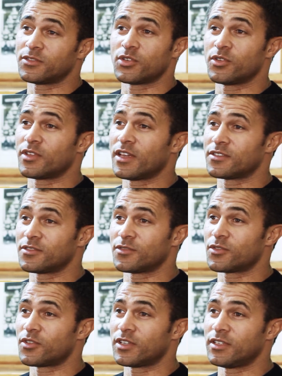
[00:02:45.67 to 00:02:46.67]

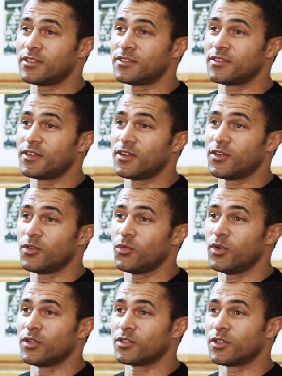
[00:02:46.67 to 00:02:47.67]
2003
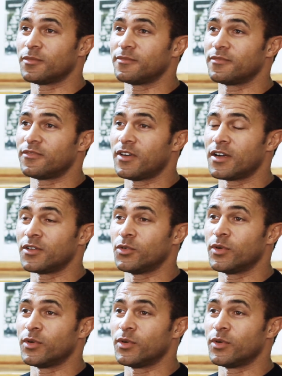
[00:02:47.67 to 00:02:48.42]
World Cup final